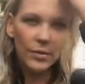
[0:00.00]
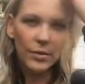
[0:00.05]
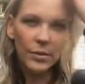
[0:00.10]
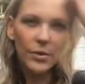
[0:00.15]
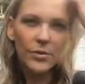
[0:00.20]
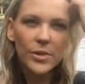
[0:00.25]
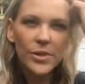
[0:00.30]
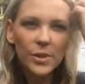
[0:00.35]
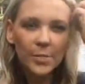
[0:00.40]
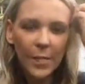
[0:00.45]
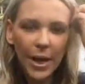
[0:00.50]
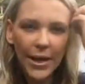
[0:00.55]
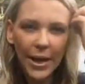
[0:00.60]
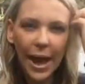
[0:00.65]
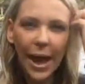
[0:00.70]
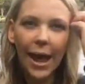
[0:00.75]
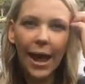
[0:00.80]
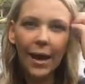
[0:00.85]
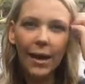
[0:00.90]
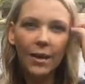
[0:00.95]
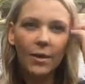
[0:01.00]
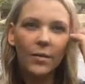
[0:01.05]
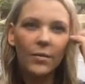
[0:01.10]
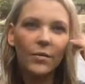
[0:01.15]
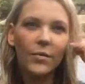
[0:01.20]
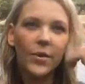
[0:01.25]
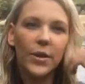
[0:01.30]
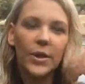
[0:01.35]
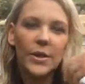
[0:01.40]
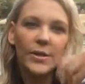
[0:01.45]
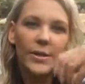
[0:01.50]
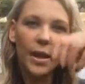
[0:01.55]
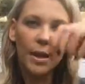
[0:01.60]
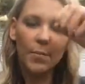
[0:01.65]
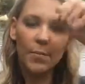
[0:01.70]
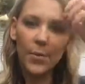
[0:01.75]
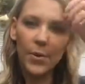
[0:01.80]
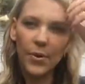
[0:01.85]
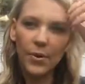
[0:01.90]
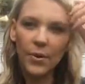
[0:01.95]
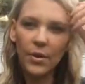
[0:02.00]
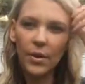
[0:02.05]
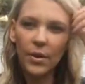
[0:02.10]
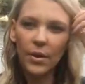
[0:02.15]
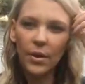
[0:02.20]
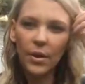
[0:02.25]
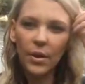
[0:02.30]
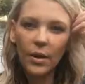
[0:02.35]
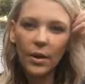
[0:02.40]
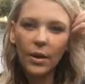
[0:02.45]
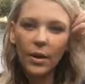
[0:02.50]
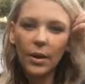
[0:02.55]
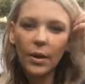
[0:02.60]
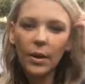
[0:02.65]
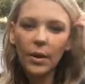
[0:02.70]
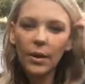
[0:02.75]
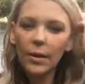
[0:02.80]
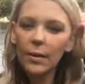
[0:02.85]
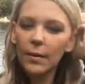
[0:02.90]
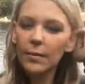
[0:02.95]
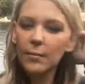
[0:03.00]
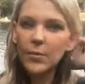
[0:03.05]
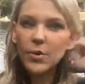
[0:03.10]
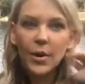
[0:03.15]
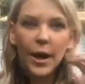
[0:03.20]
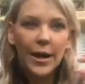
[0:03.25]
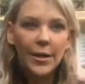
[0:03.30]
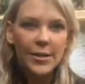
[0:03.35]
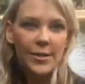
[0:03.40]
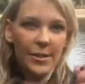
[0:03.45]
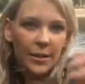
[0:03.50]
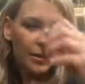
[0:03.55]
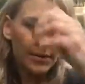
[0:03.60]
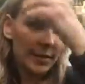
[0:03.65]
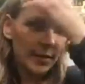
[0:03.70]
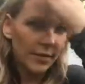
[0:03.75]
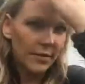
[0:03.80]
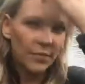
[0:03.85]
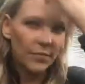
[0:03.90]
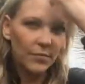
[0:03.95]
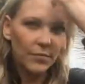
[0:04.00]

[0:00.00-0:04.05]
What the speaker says: losing my dad, for example, dramatically,